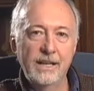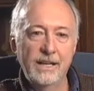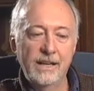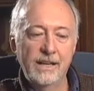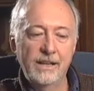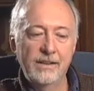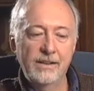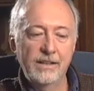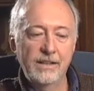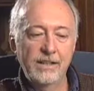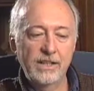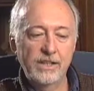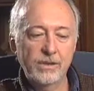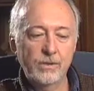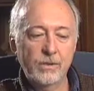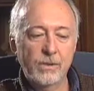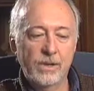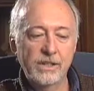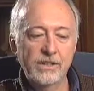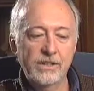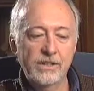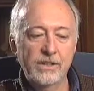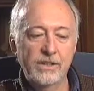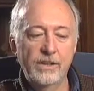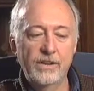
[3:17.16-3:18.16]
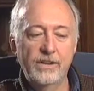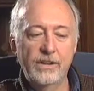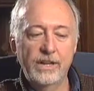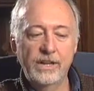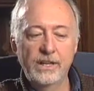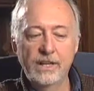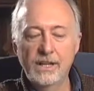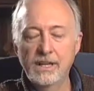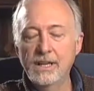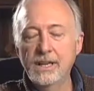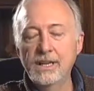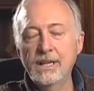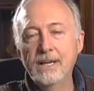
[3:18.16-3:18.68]
in the dishwasher unit.
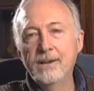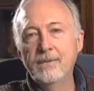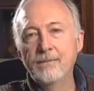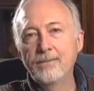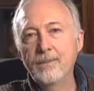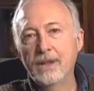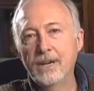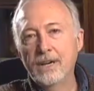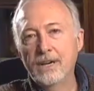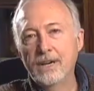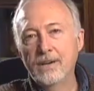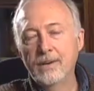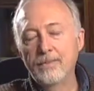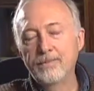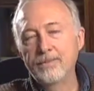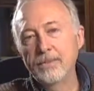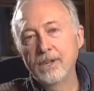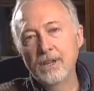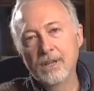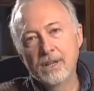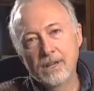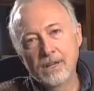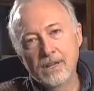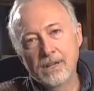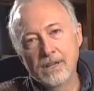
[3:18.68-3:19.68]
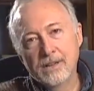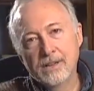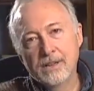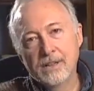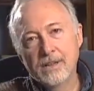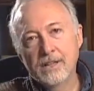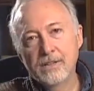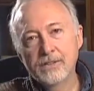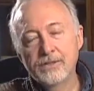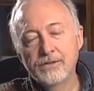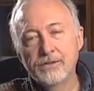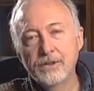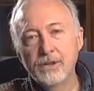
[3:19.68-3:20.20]
Um,
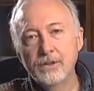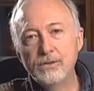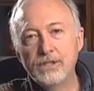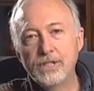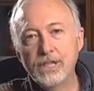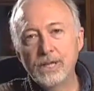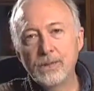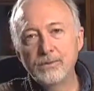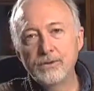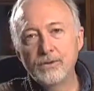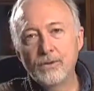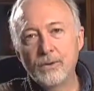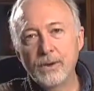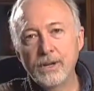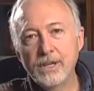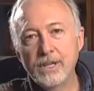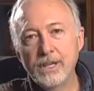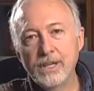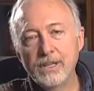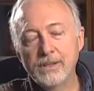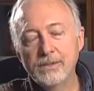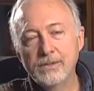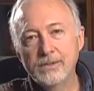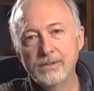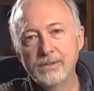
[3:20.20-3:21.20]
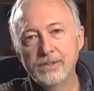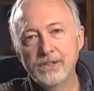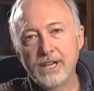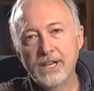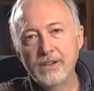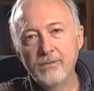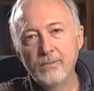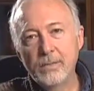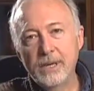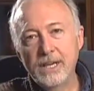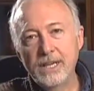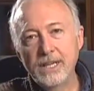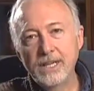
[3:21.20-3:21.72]
there's a few tips for you to
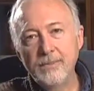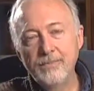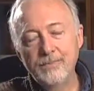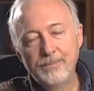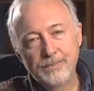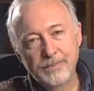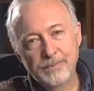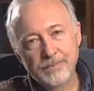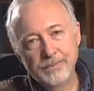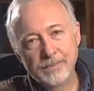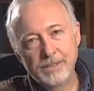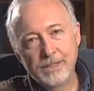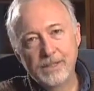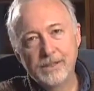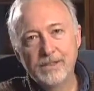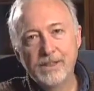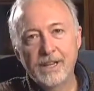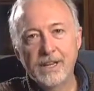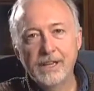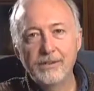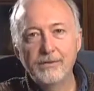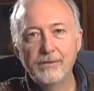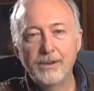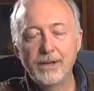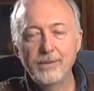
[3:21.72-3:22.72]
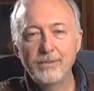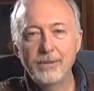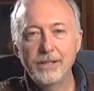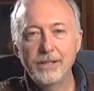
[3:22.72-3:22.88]
save money. Thank you very